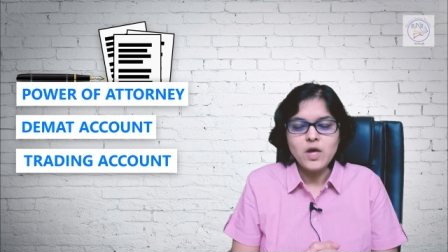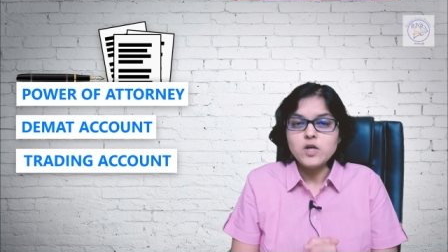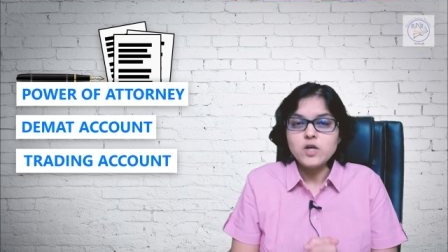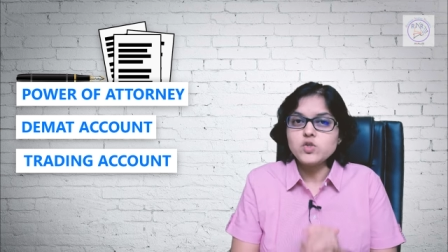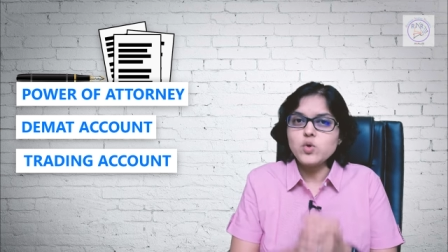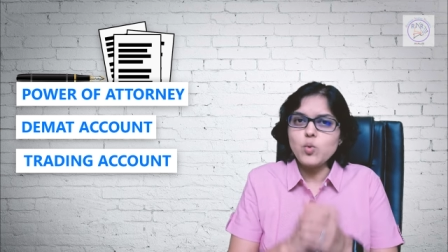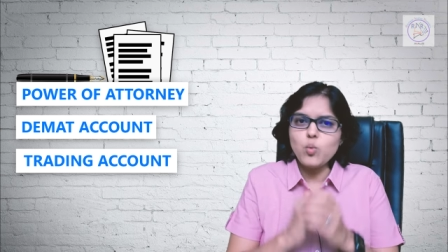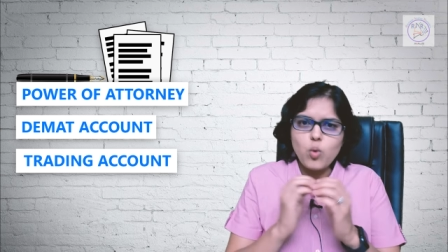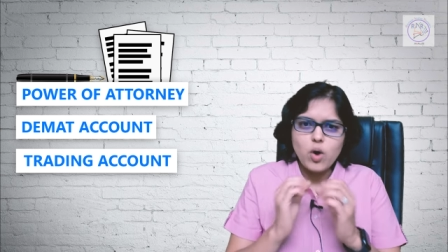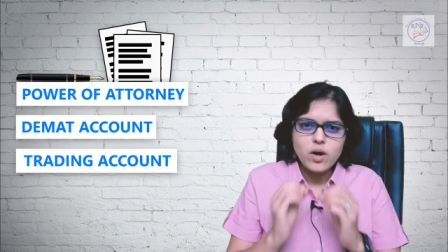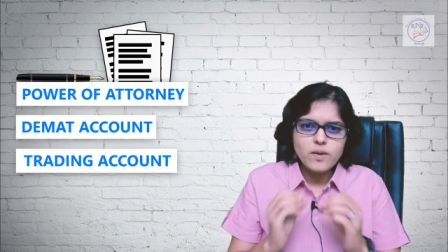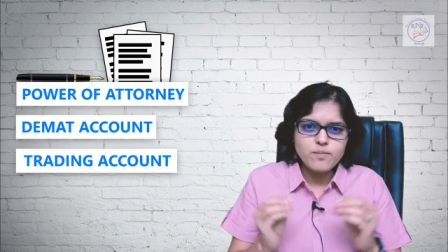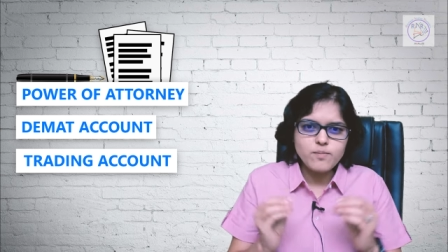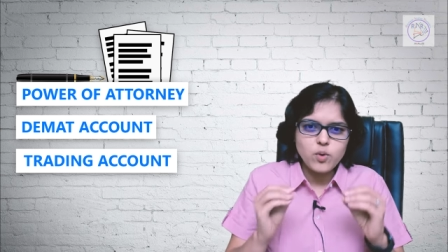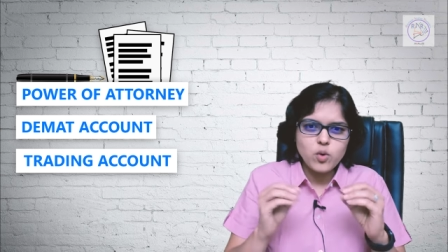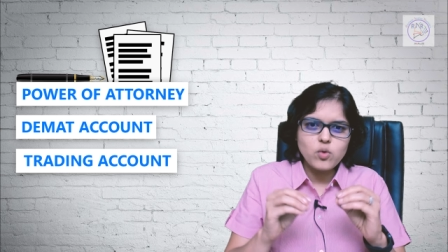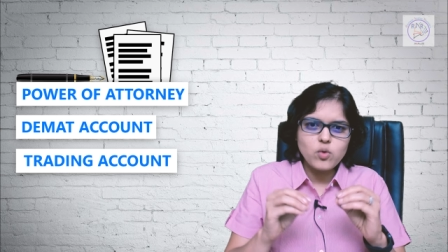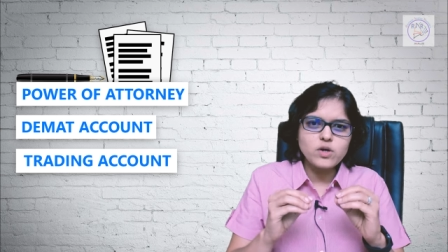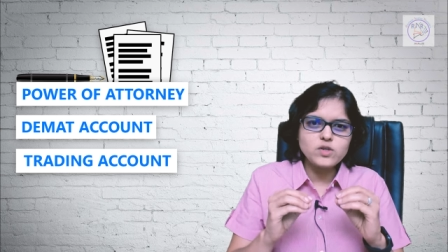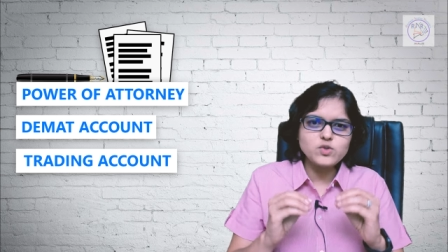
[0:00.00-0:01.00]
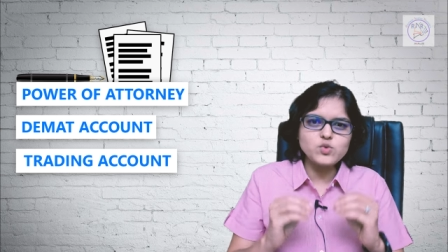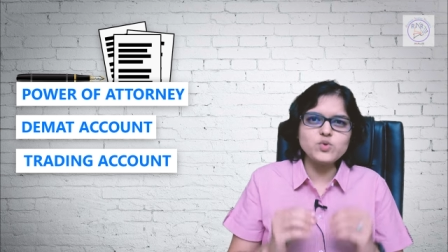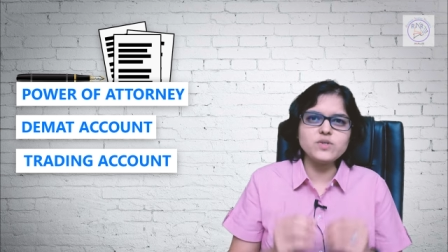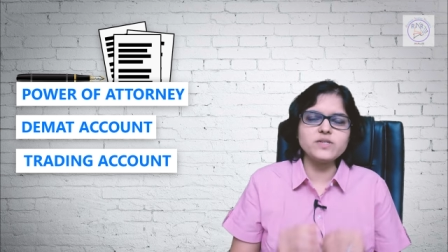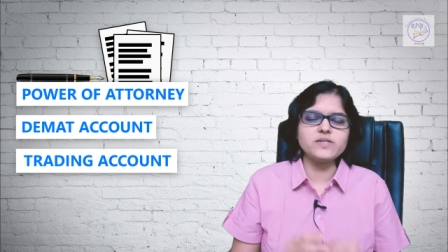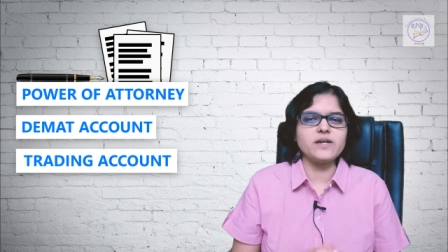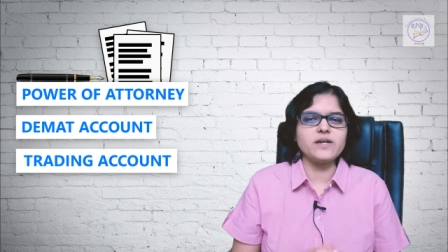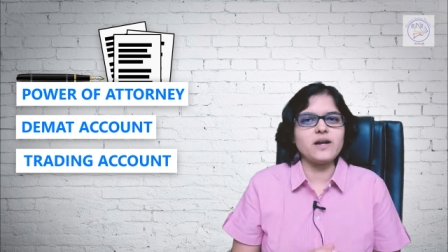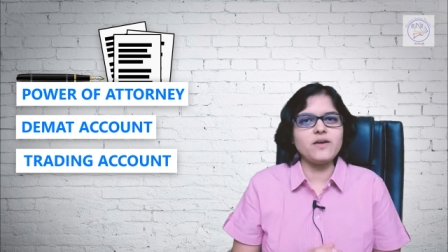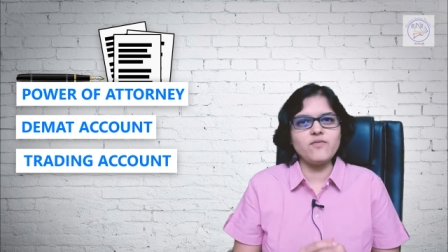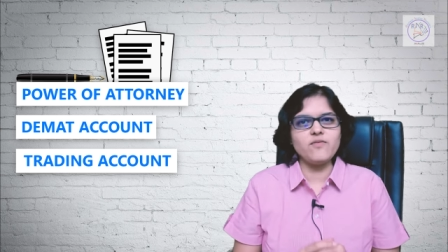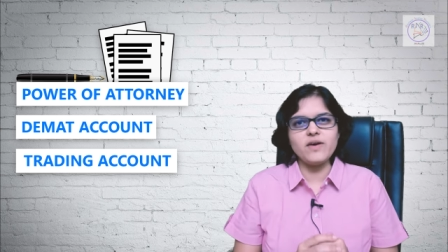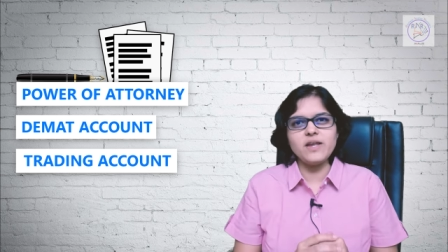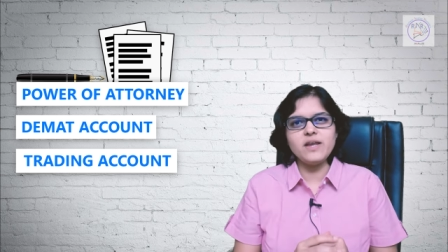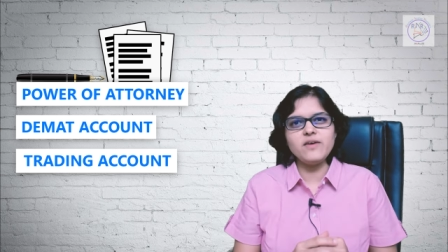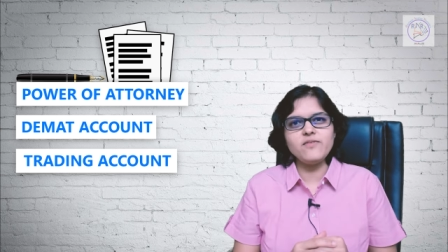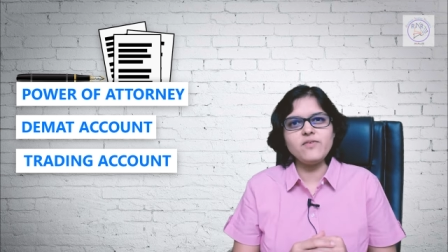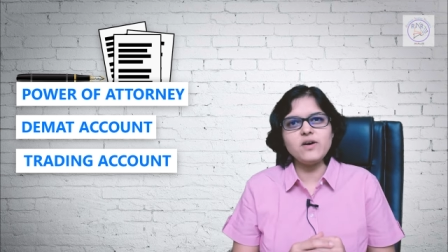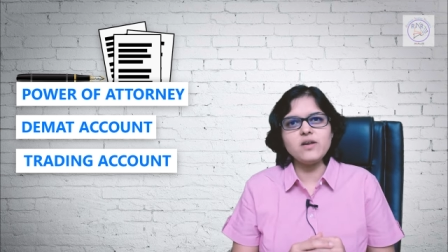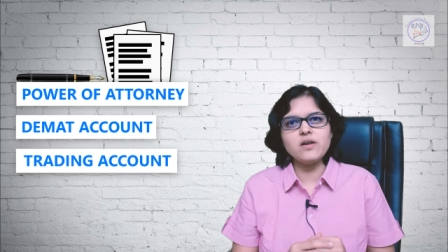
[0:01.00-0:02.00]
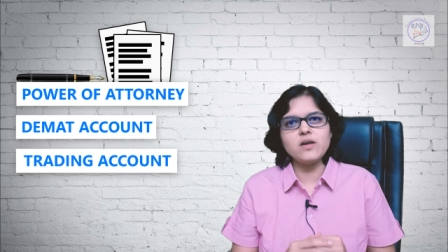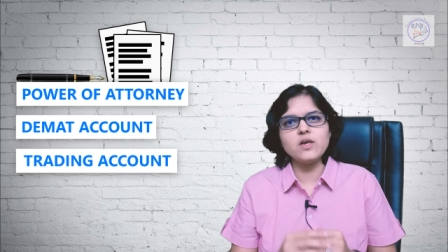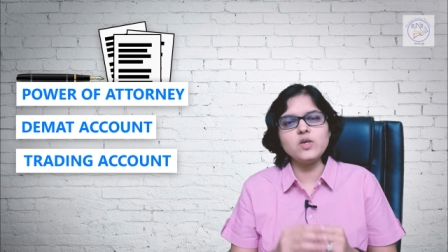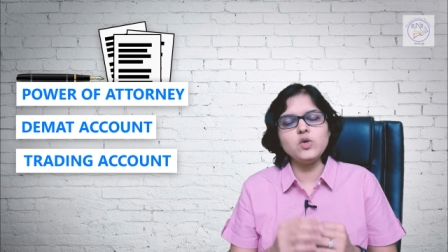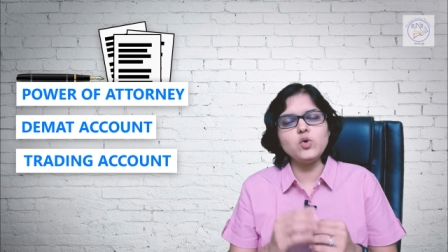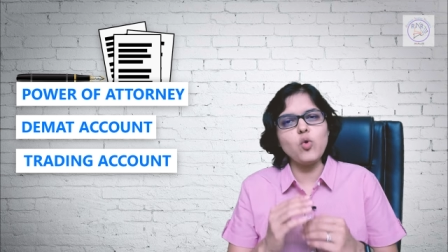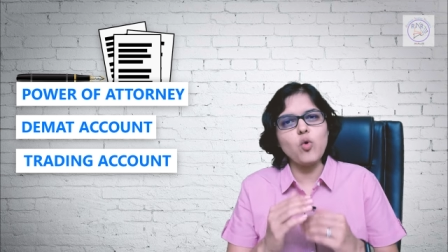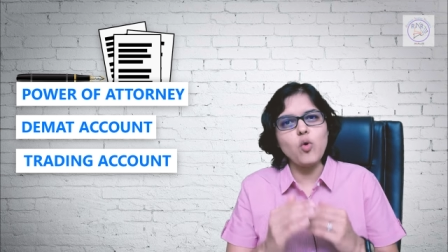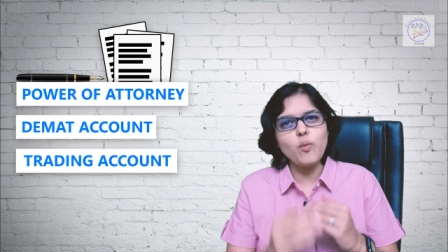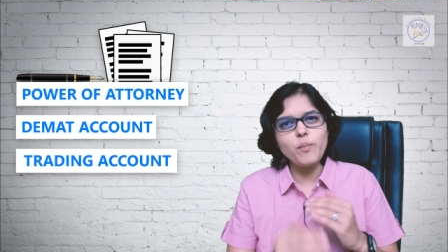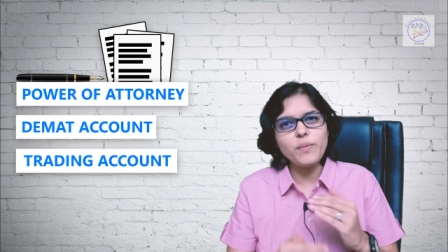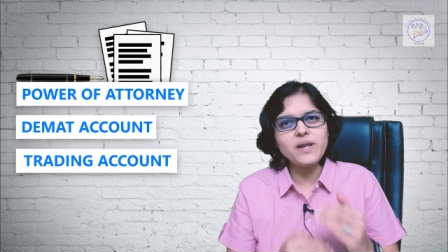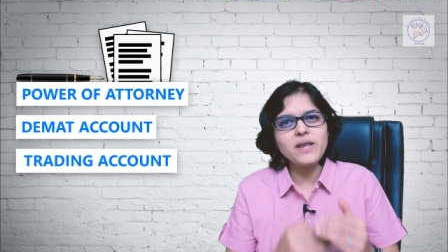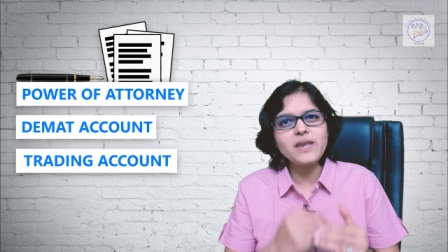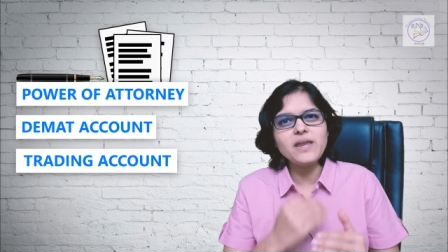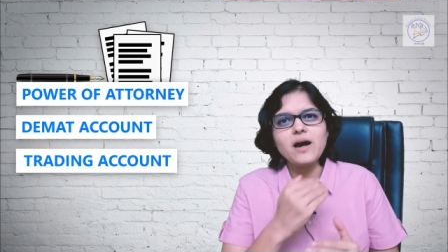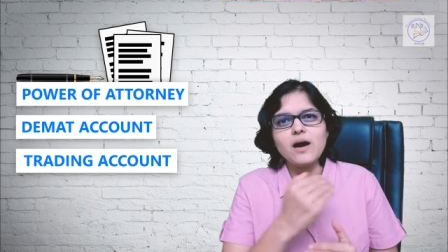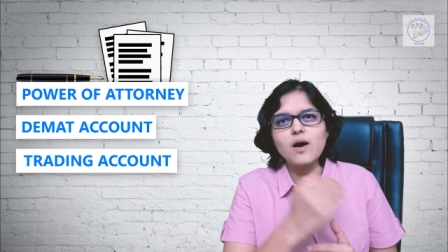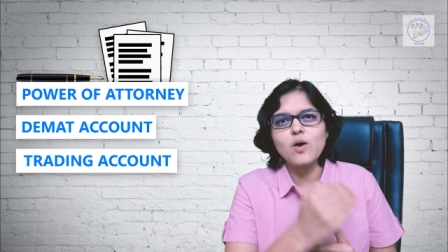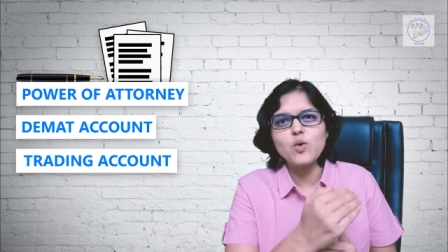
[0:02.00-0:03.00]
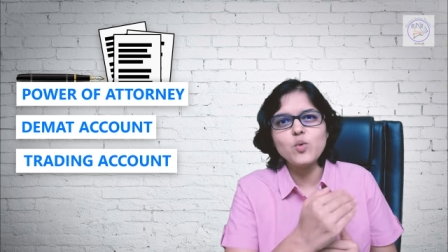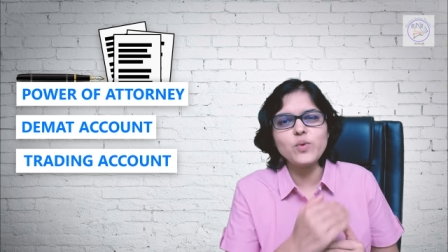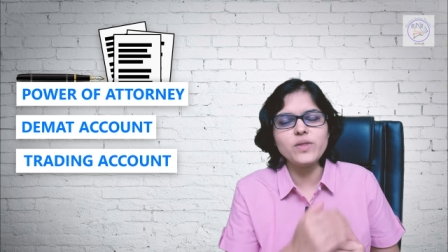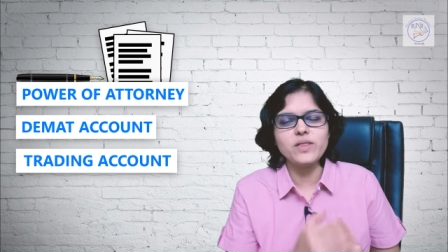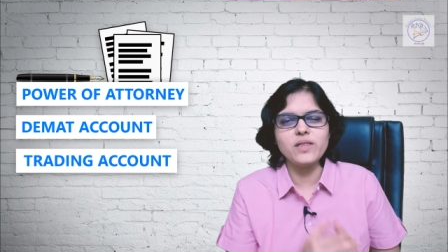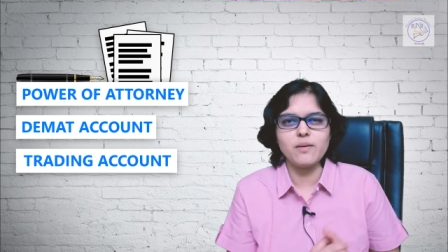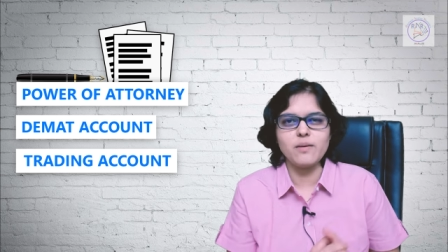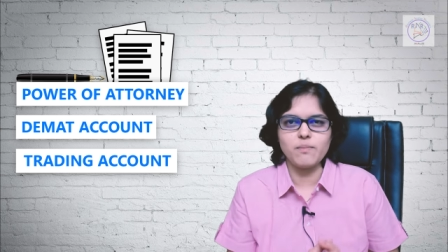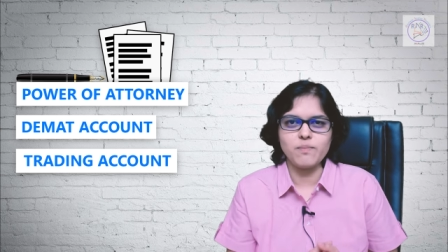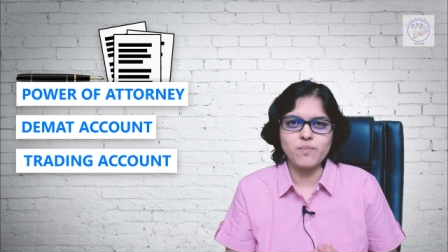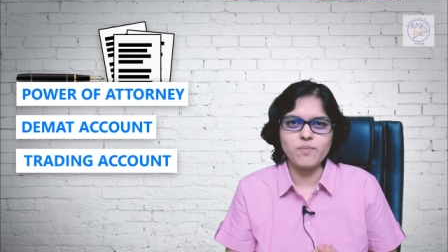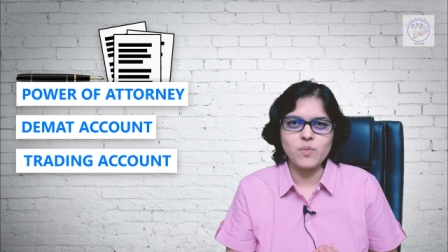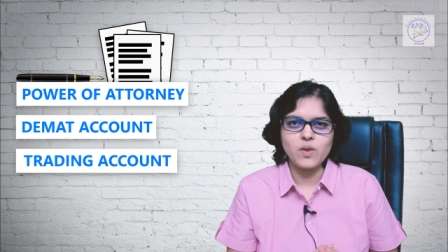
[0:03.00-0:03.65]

So what brokers do is that whenever you open any account with them,